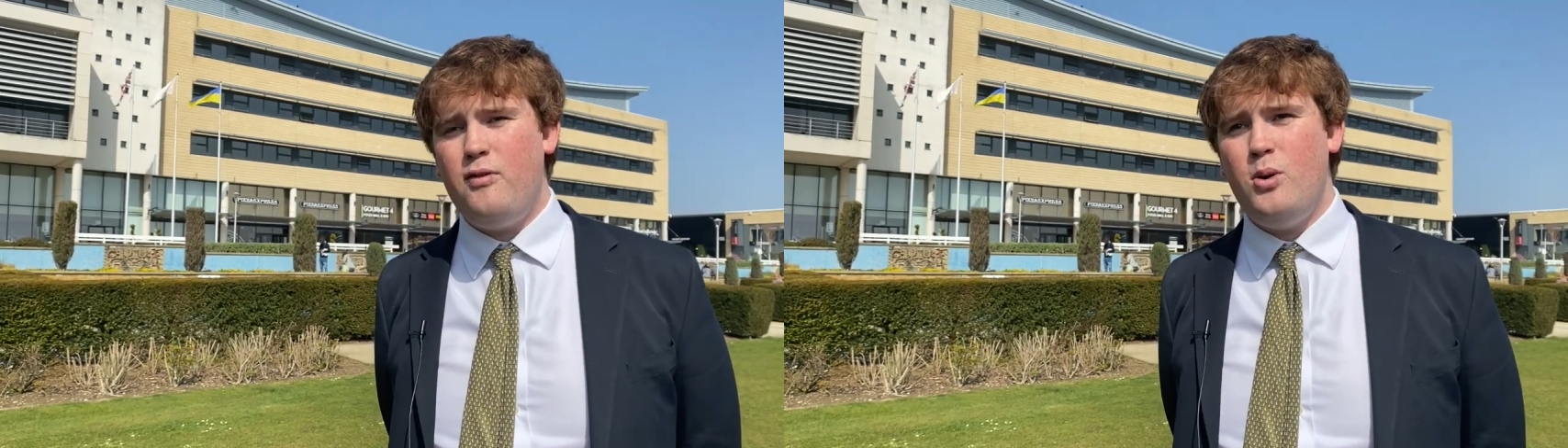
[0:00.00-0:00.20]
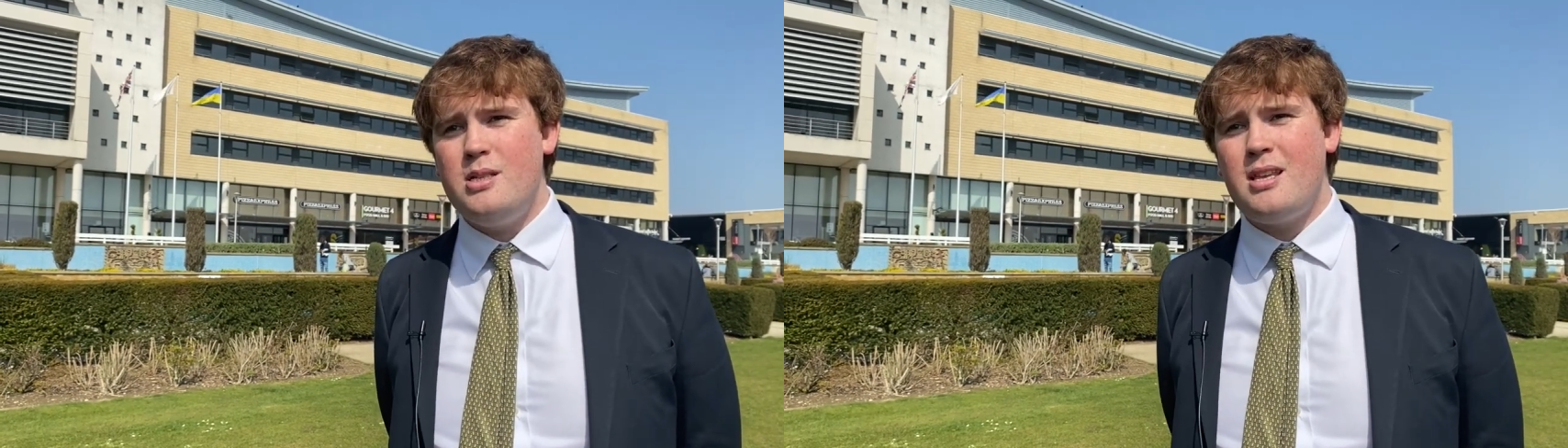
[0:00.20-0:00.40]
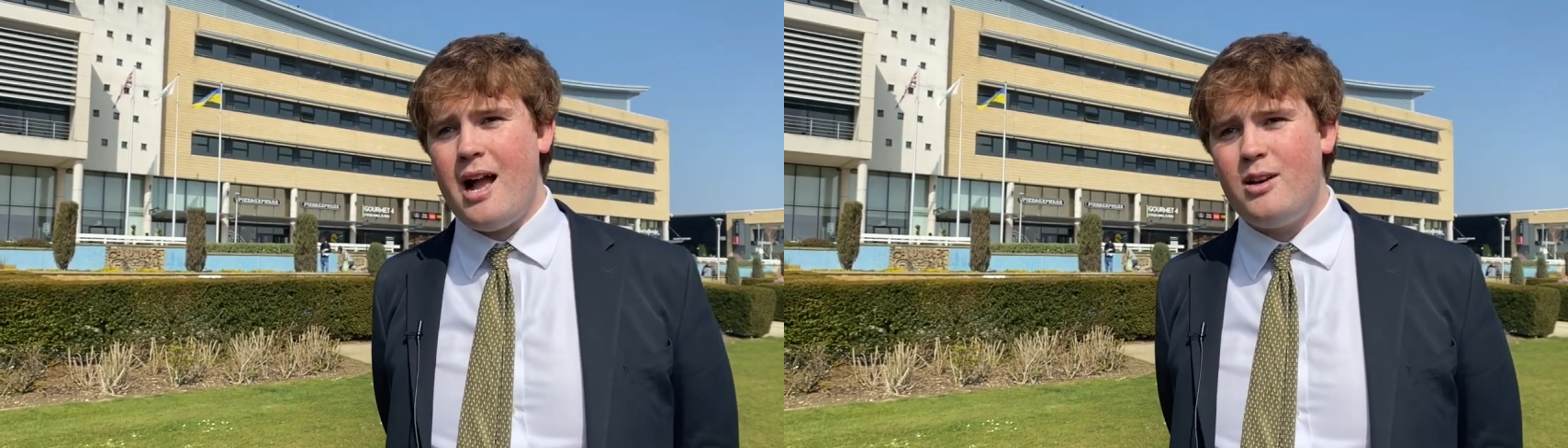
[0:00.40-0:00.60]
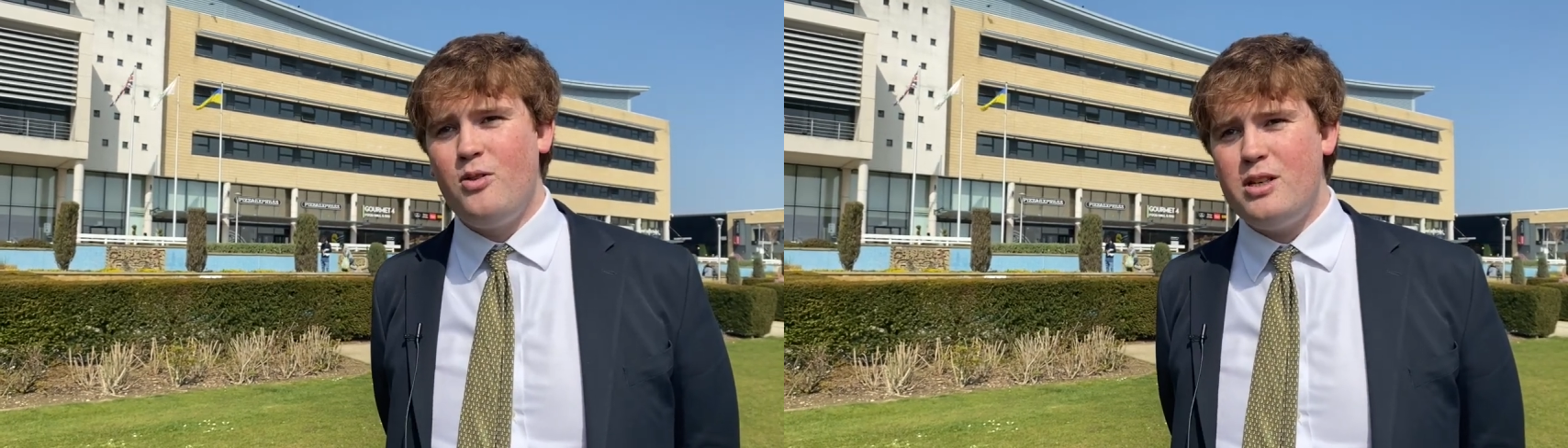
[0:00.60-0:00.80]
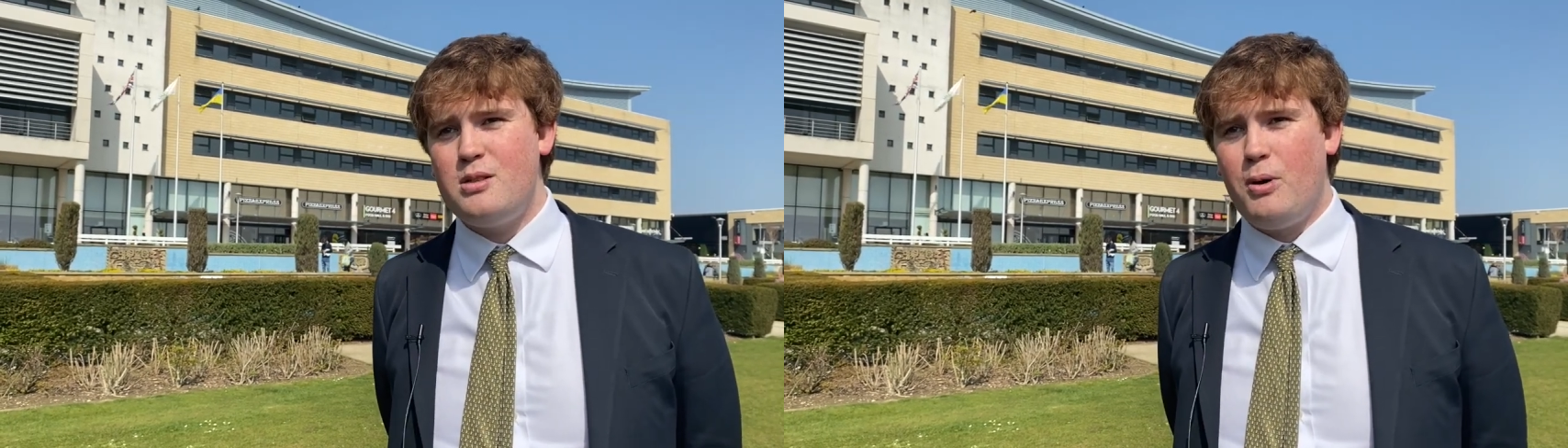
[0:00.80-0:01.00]
If we stand
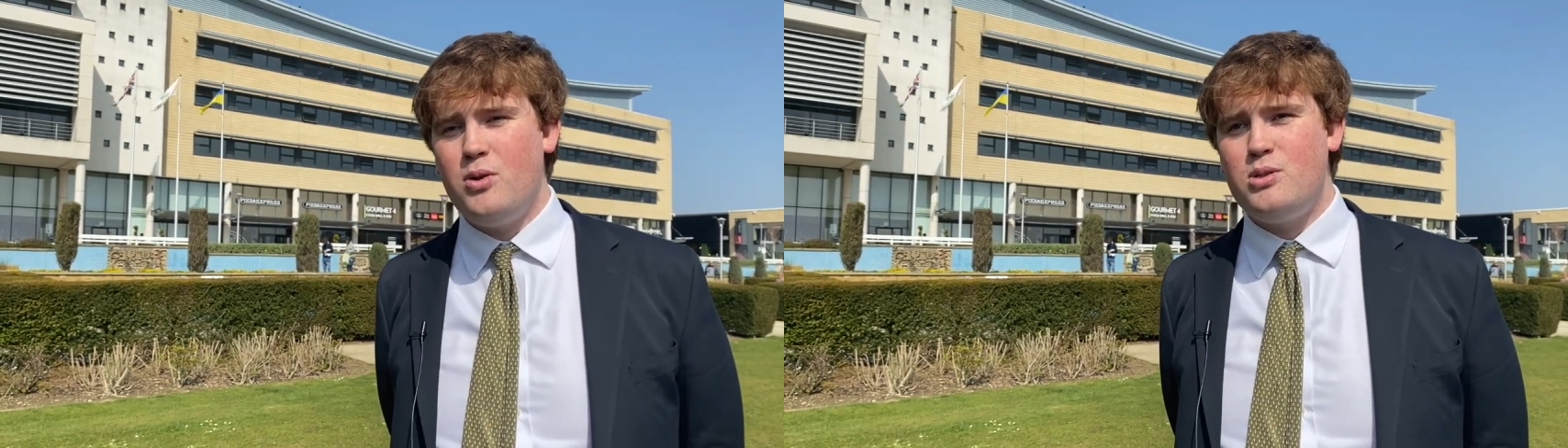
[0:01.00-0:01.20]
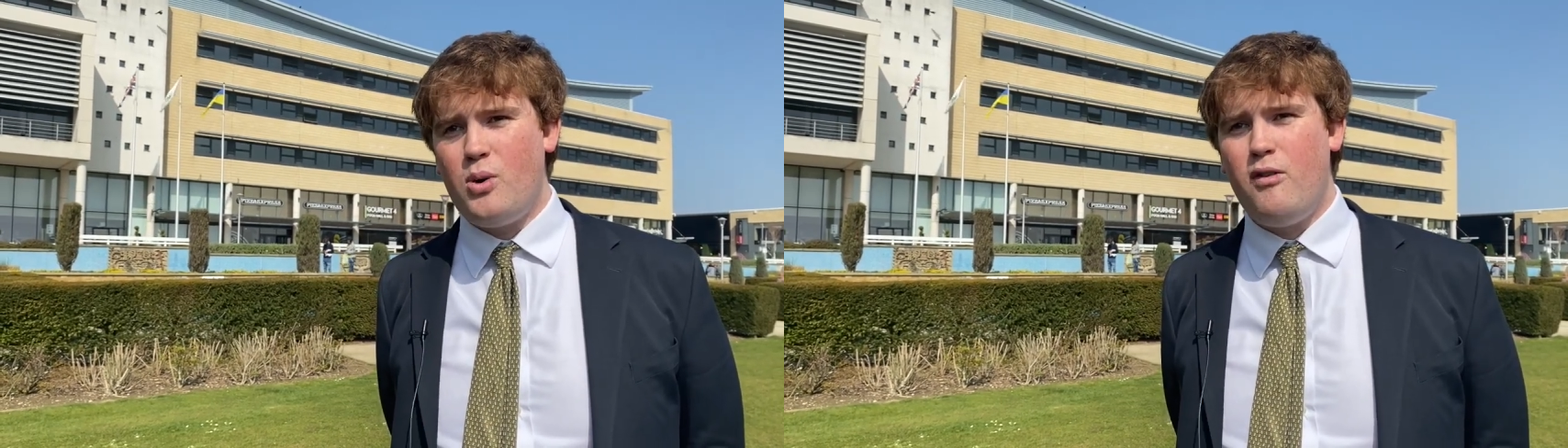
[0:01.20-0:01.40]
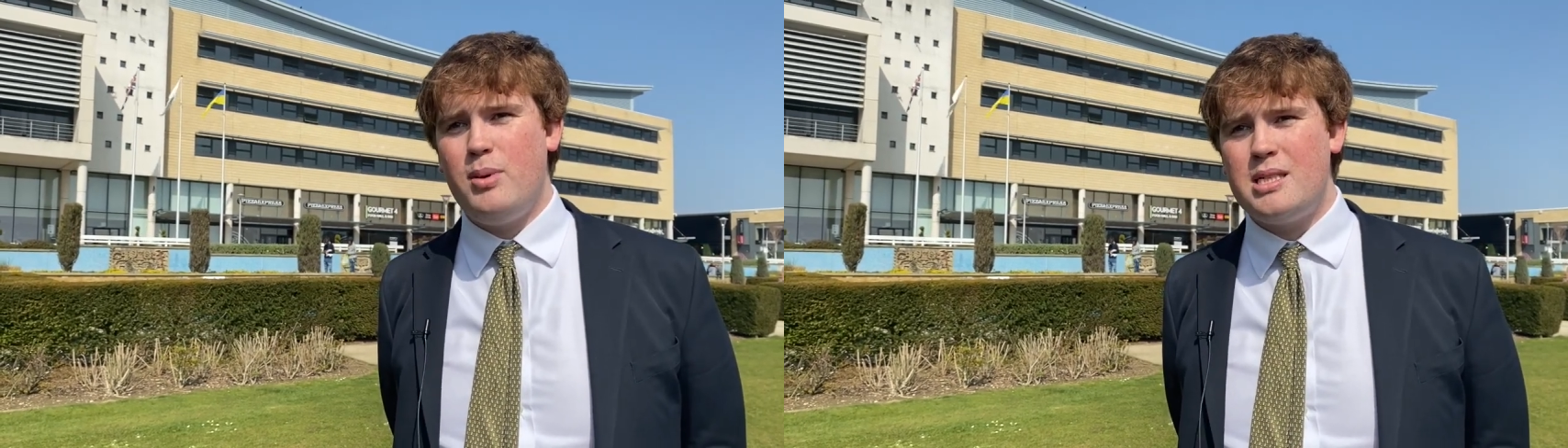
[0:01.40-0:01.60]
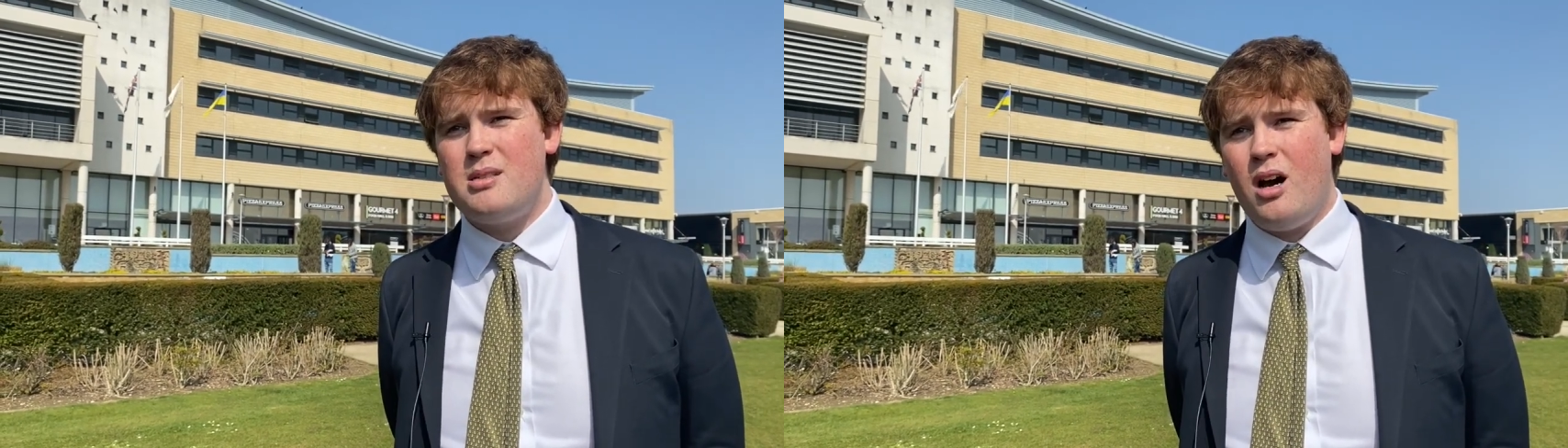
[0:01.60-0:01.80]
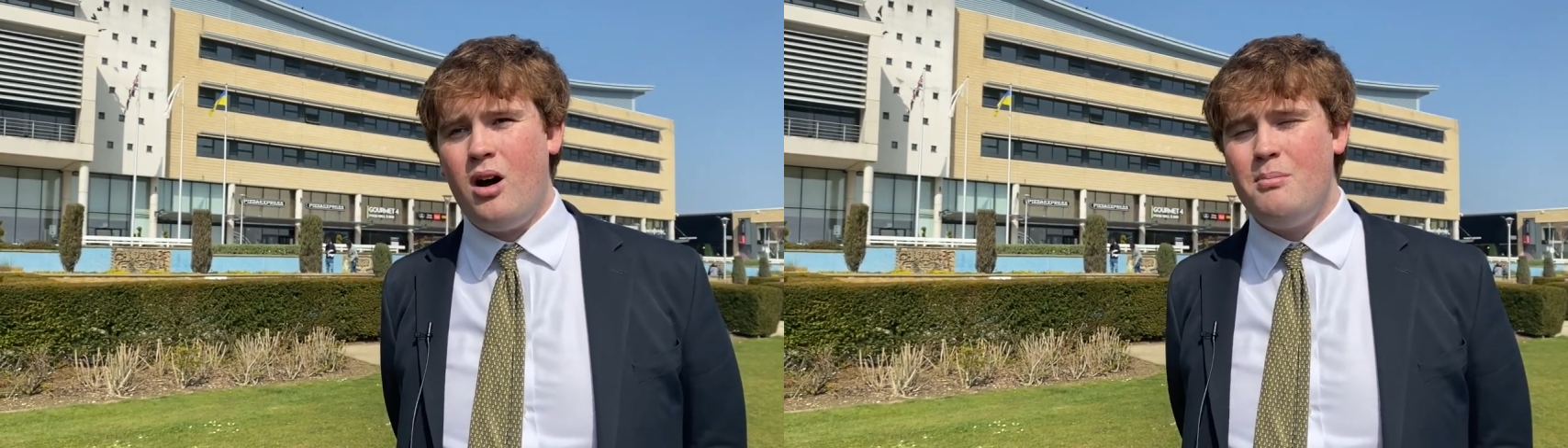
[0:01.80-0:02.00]
on this spot in 12 months'
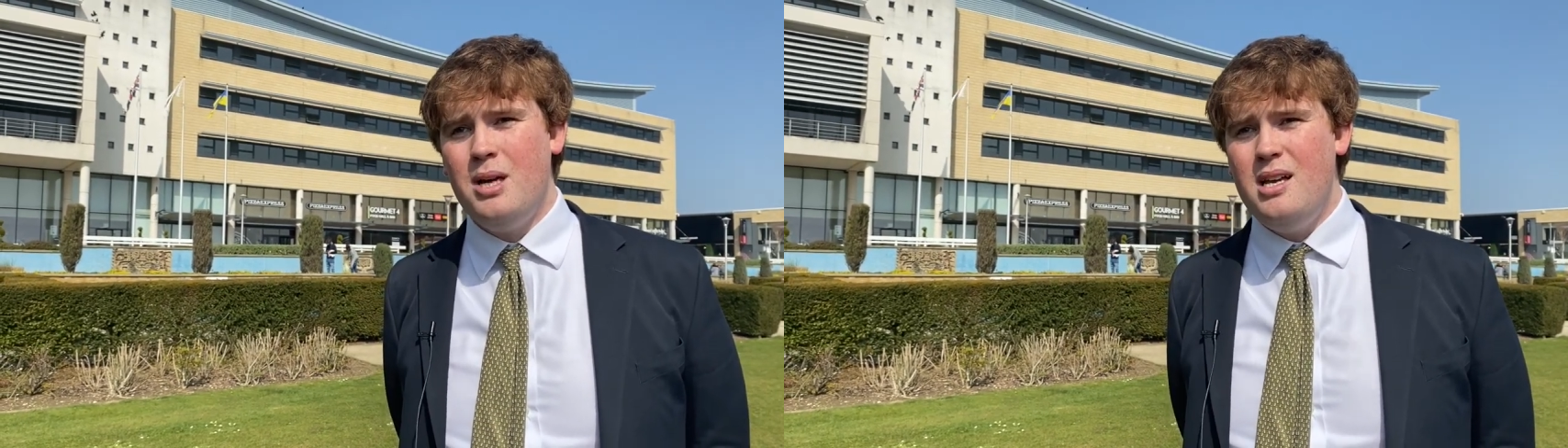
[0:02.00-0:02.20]
time